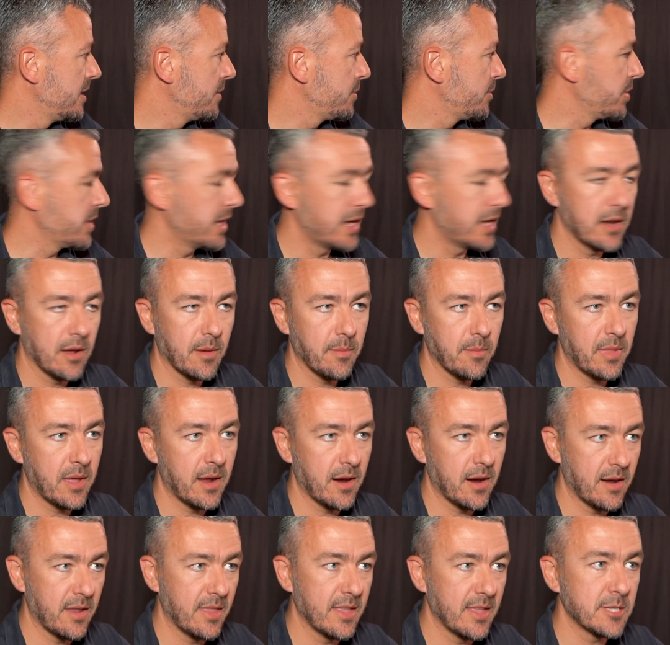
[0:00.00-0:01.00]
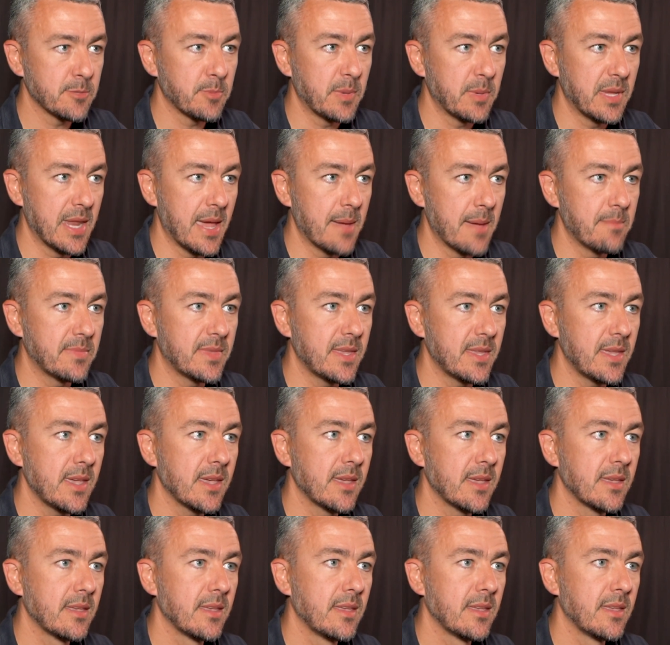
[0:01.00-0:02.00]
playing up there and this being empty.
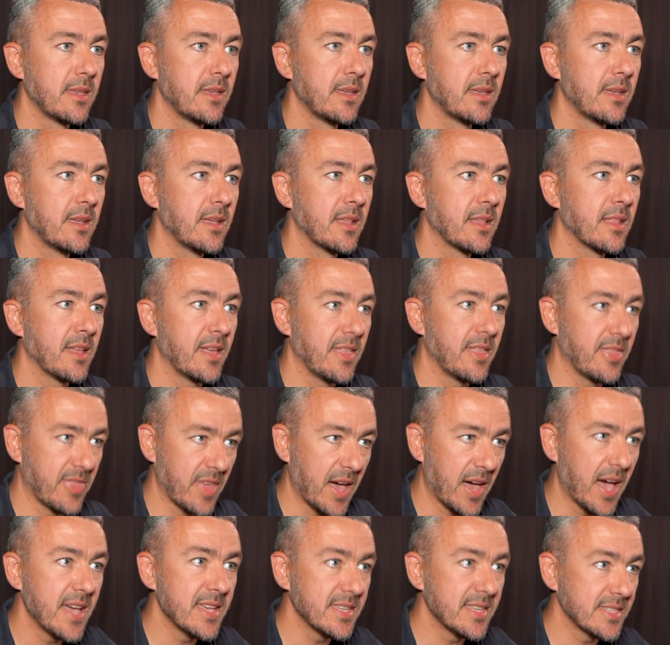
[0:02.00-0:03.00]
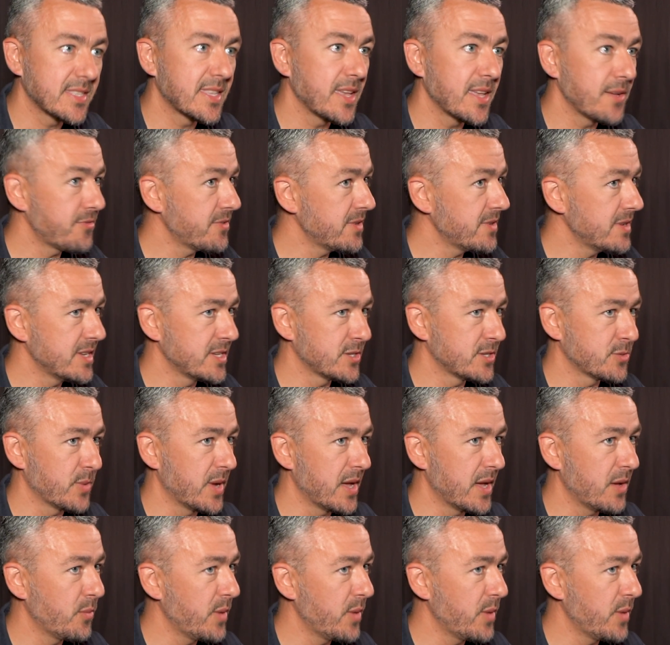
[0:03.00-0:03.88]
Like, that is different as well.